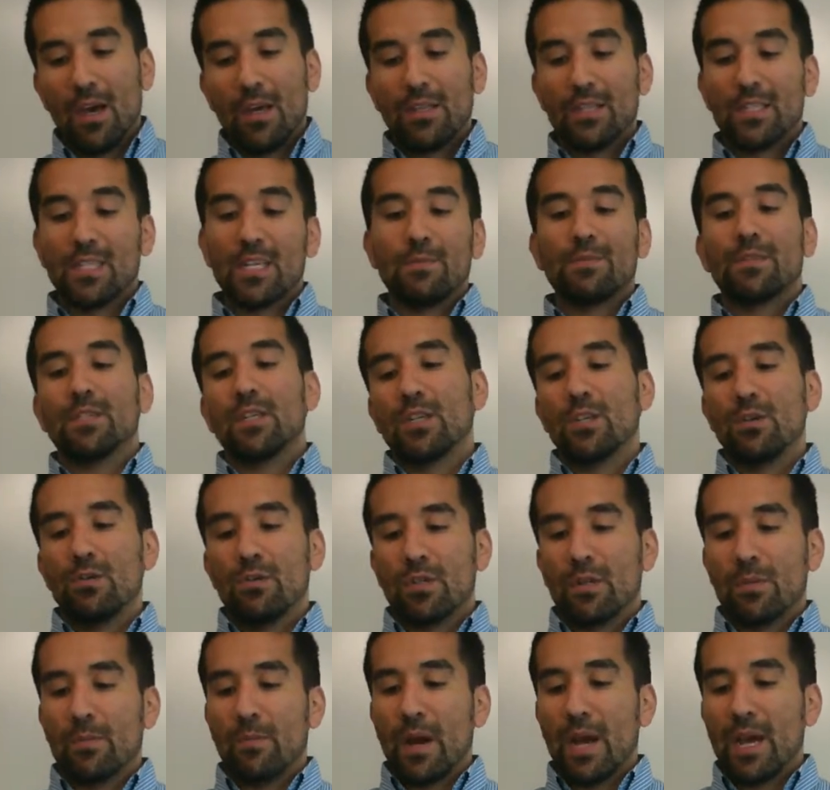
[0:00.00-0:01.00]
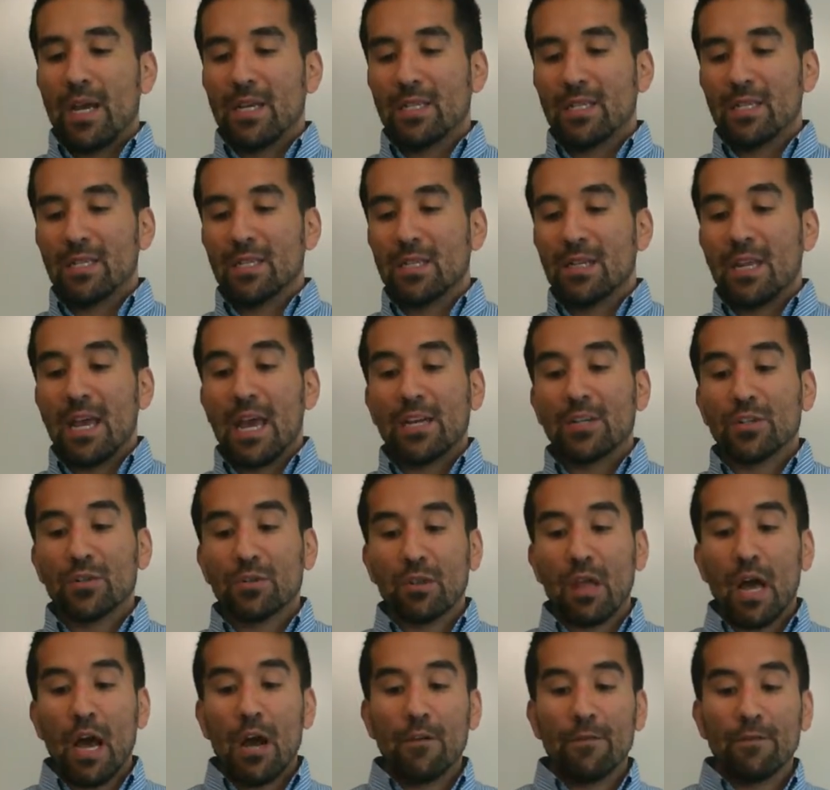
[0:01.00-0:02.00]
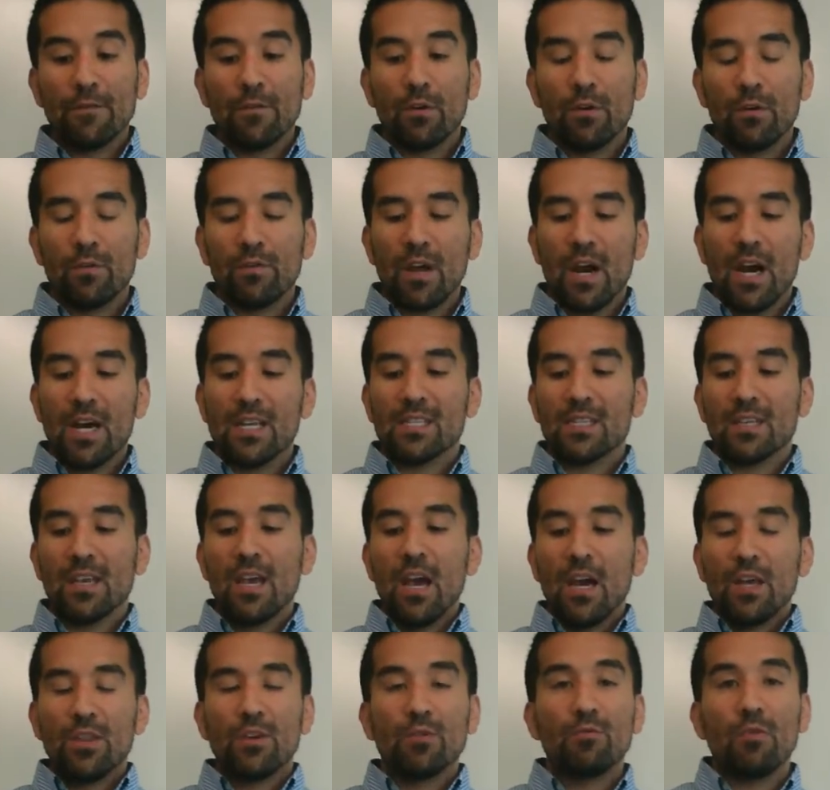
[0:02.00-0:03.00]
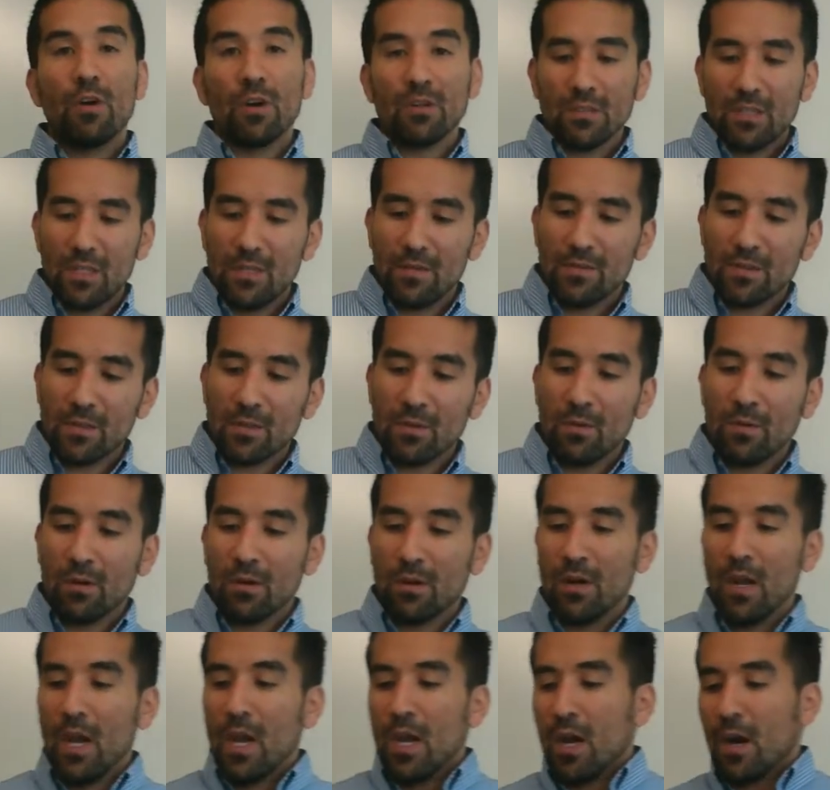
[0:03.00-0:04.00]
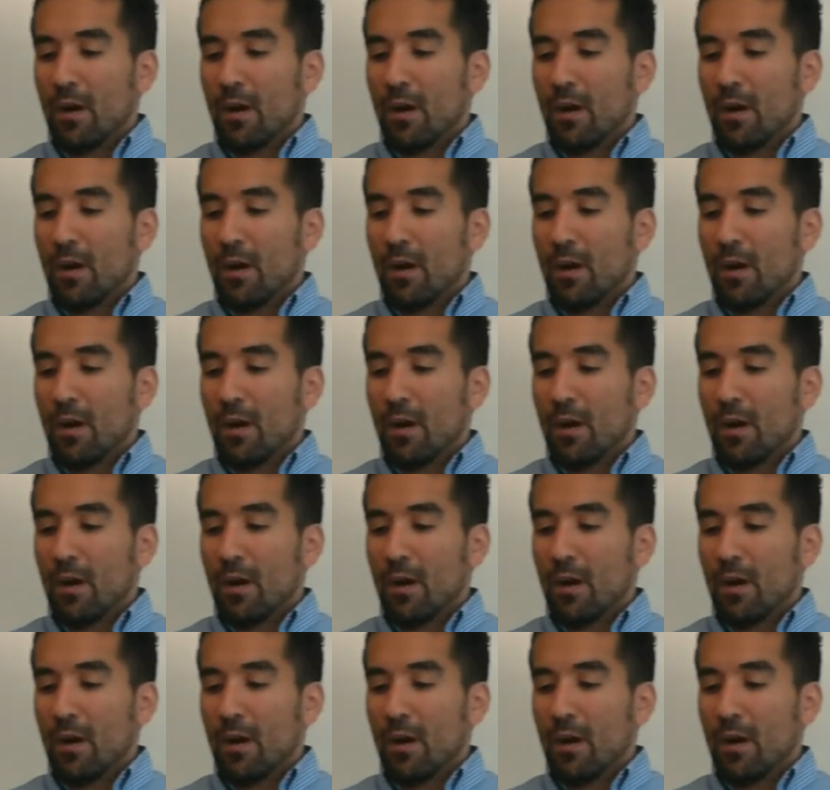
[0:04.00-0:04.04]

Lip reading: The substitution bias is a natural outflow of causing the relative score